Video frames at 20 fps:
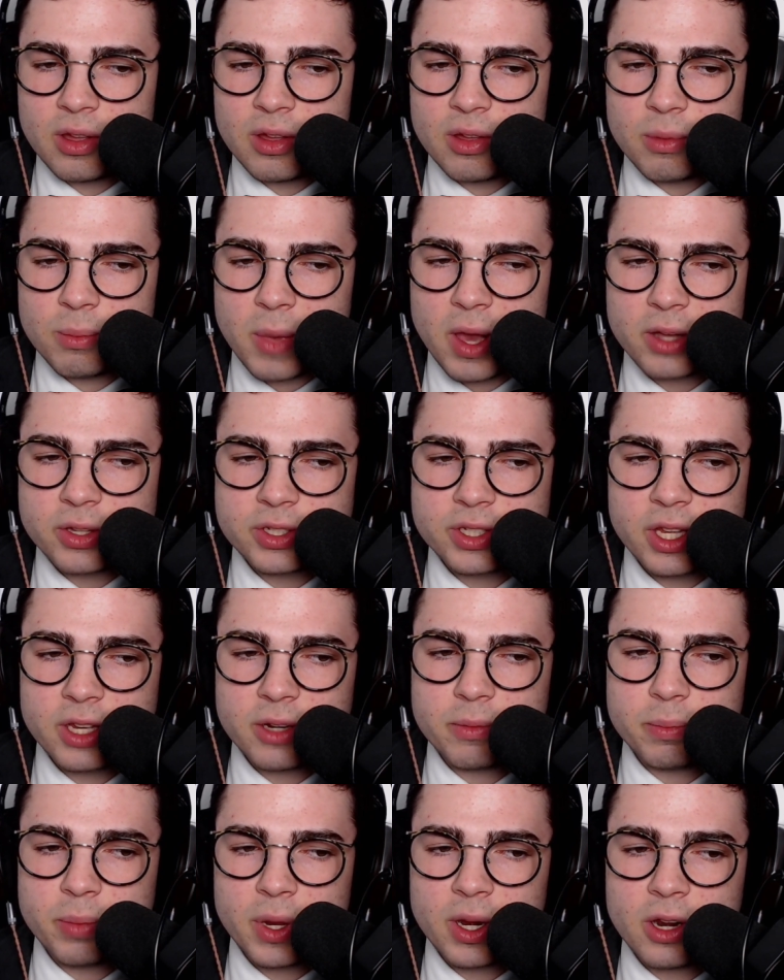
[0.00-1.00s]
Michaels has
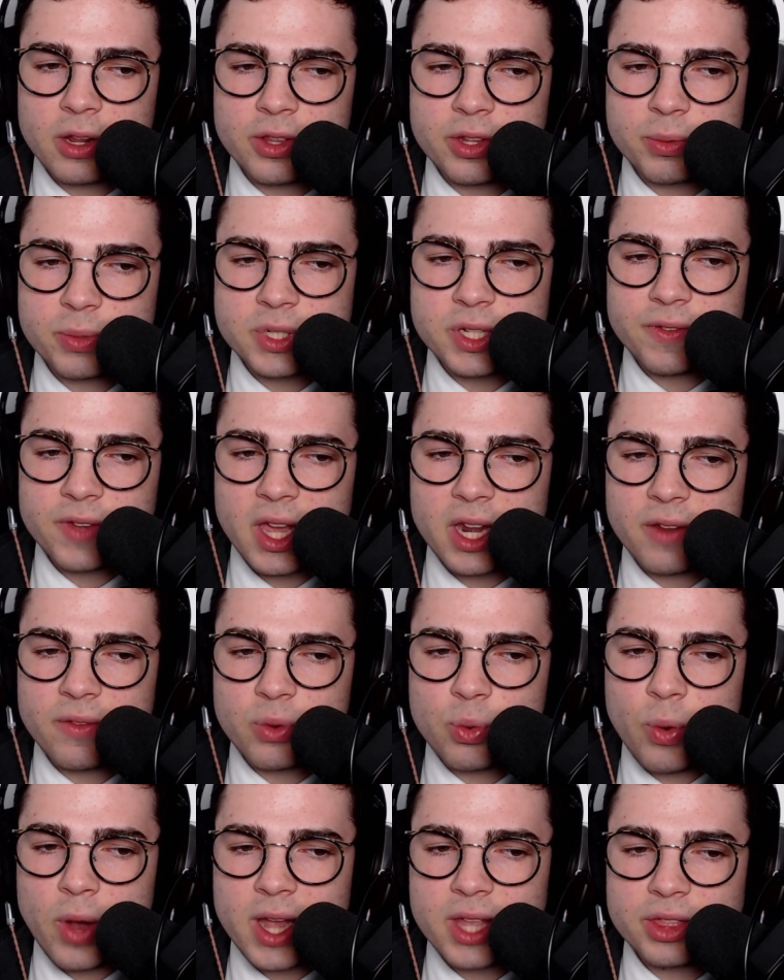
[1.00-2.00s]
been on the receiving end of
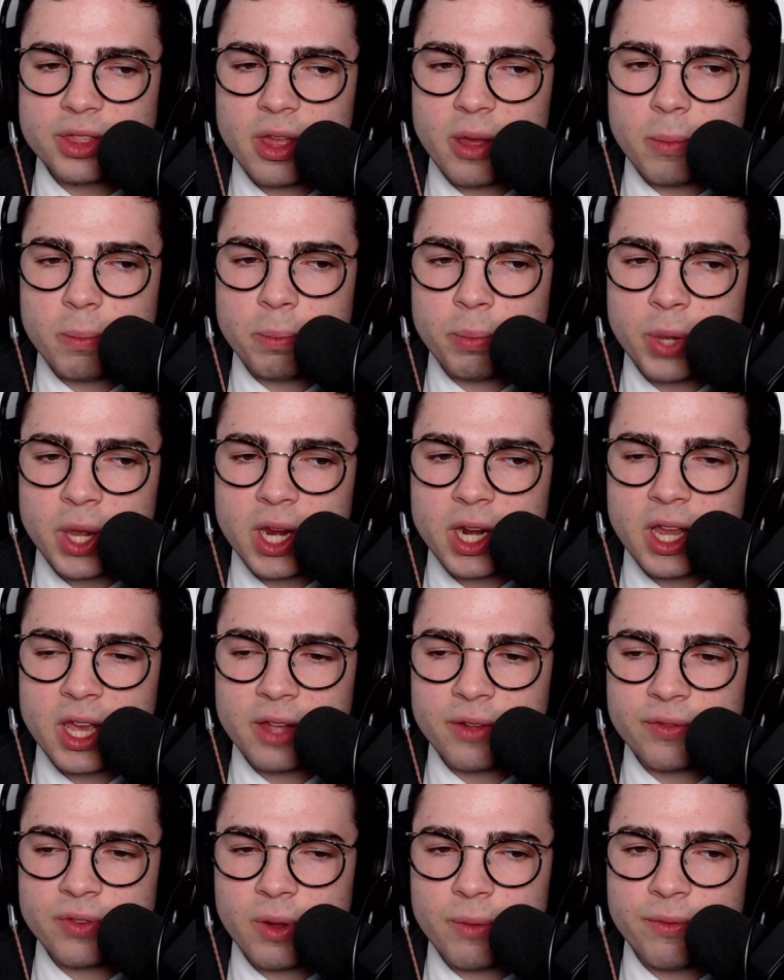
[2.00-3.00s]
quite the
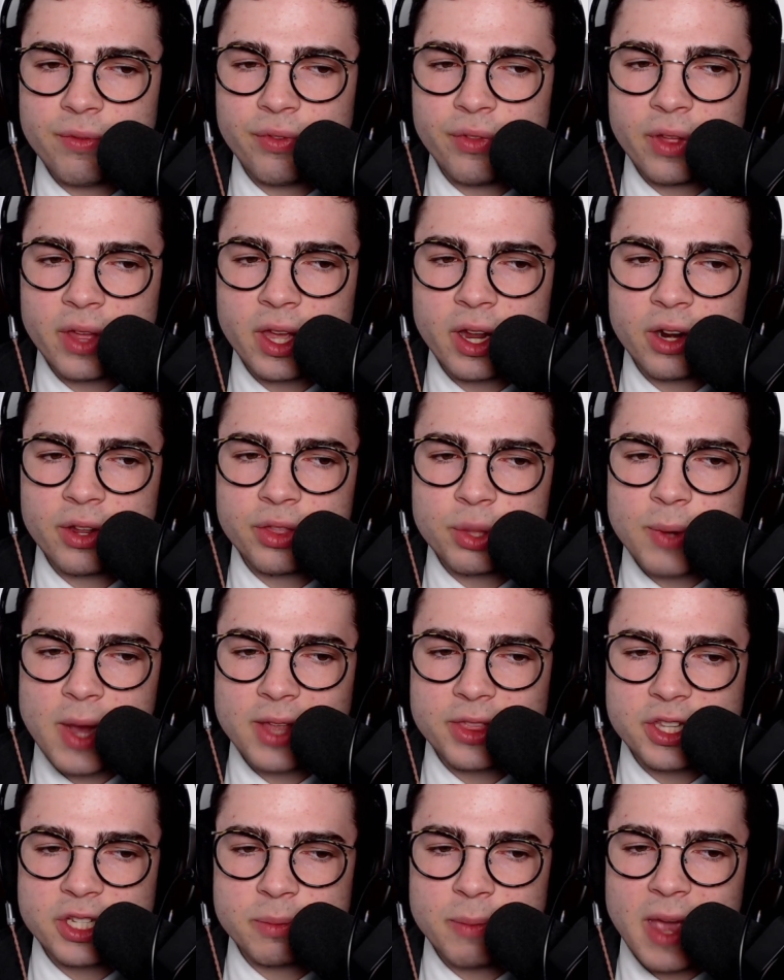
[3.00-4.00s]
beating from Flair throughout
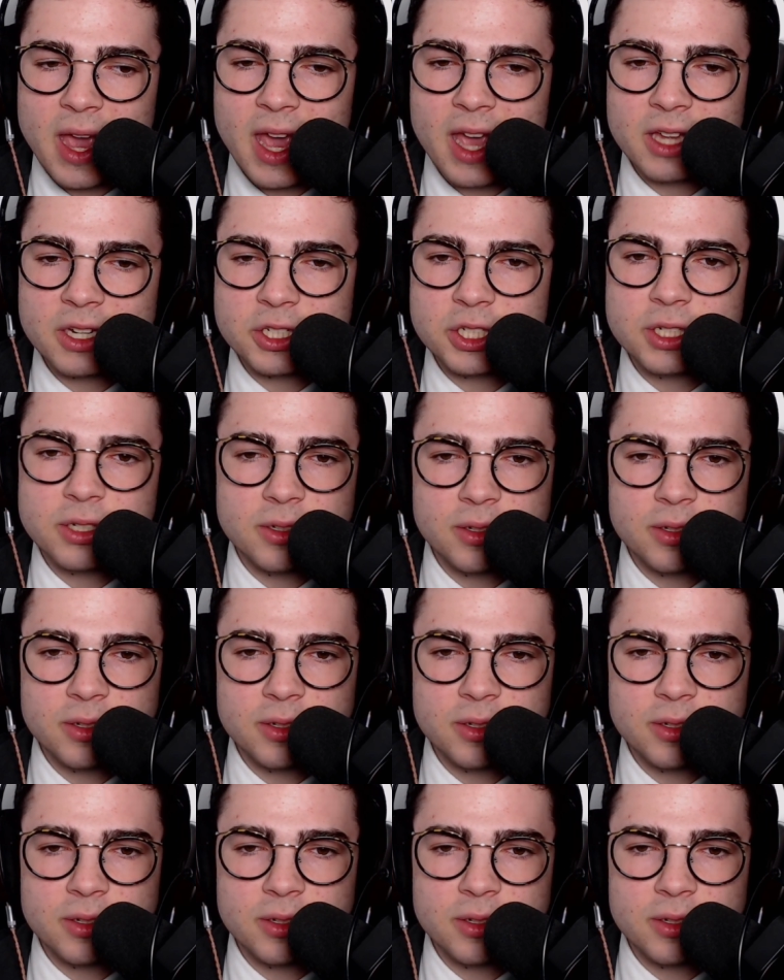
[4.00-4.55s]
this match.